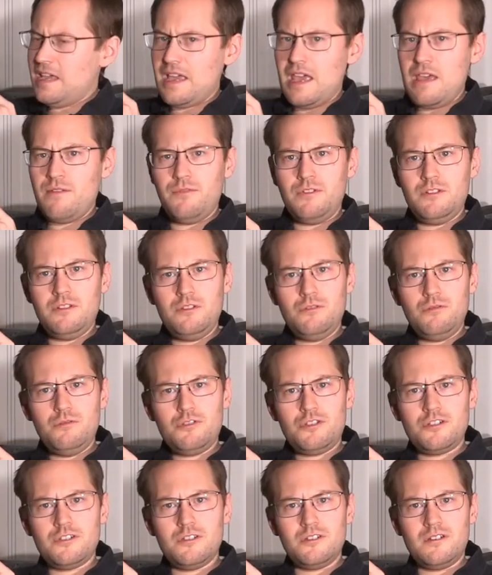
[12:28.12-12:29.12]

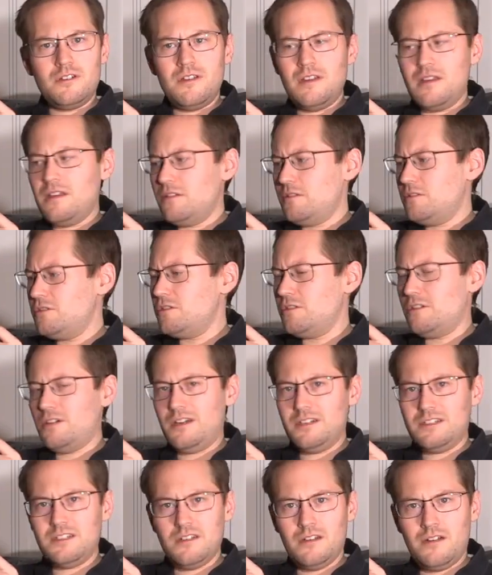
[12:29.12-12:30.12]
evolution
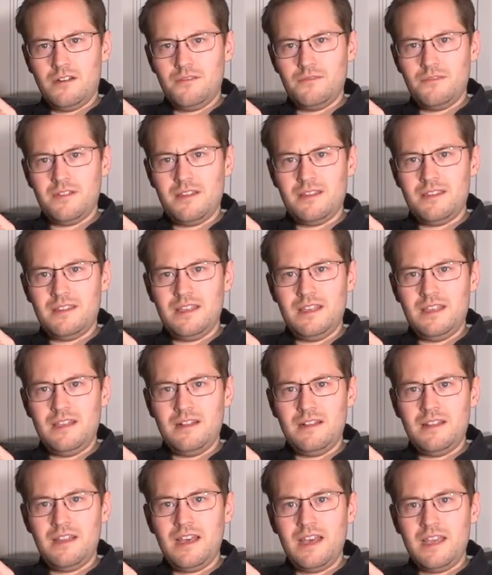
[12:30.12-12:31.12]
chart of the
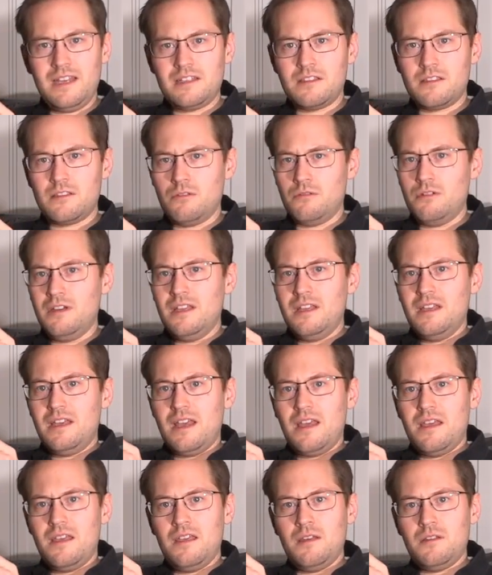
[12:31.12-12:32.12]
light. So
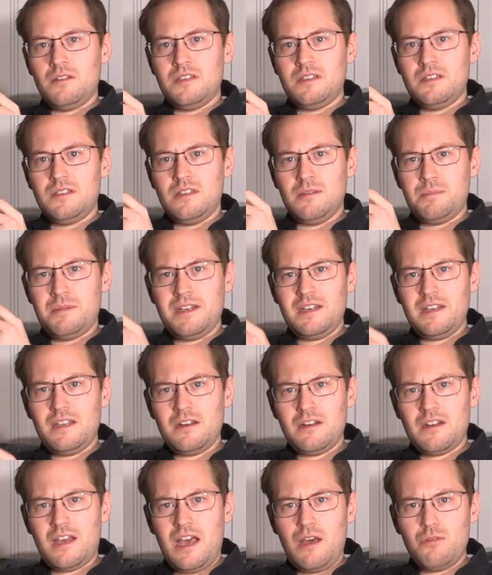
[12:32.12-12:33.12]
depending
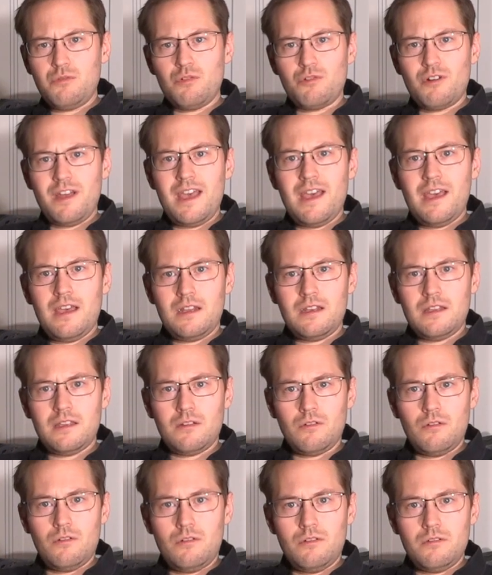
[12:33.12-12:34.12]
on how you're
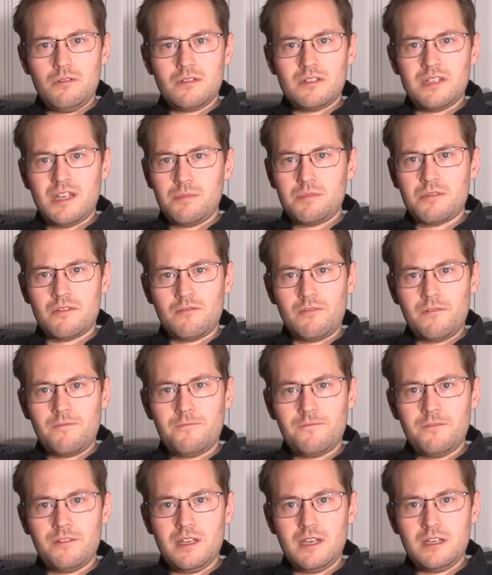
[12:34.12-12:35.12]
adding all the types of
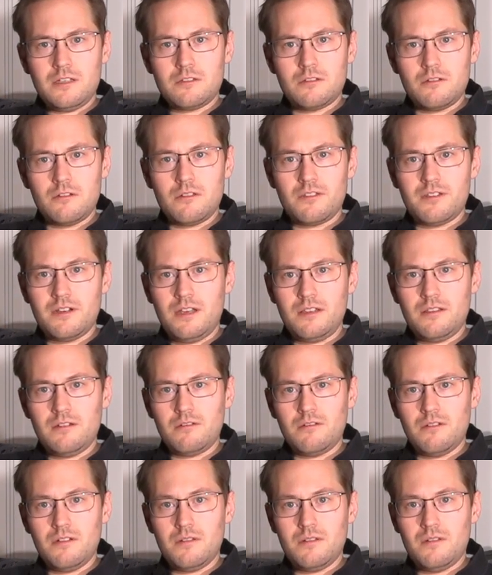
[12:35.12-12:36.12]
reflectors and
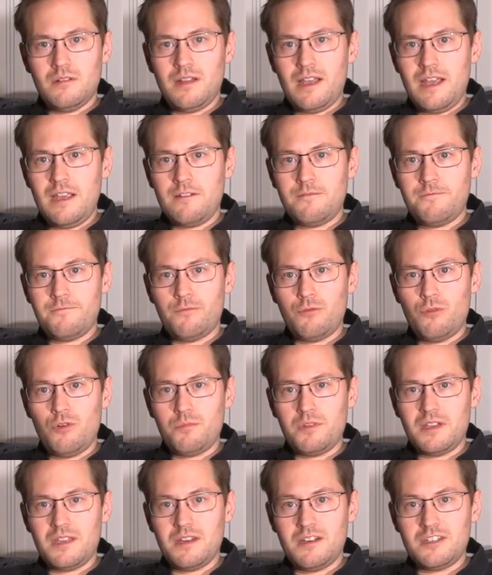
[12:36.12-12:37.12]
other light
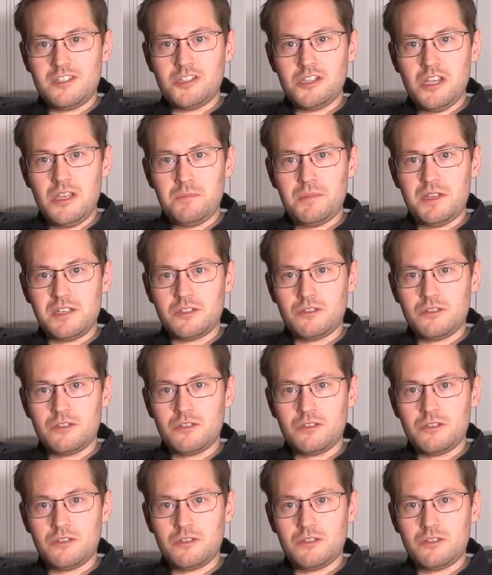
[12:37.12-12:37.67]
forming and shaping